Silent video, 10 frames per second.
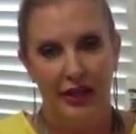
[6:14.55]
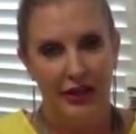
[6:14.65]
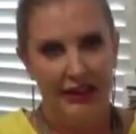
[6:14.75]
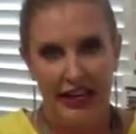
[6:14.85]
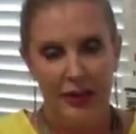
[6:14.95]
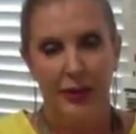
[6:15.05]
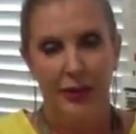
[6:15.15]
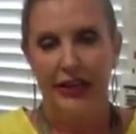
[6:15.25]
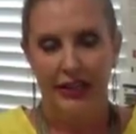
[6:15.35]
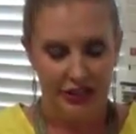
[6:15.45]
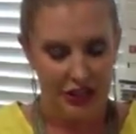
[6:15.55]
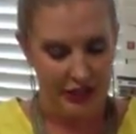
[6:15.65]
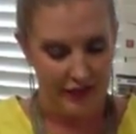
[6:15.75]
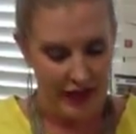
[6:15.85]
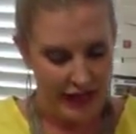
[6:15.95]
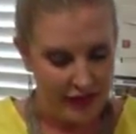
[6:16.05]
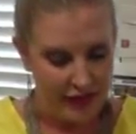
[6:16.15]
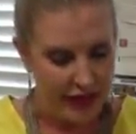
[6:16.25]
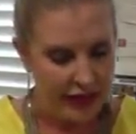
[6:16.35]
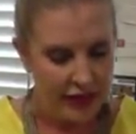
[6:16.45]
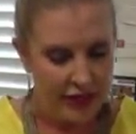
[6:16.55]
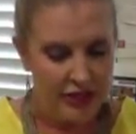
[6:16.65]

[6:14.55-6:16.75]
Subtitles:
I think that anybody can achieve anything.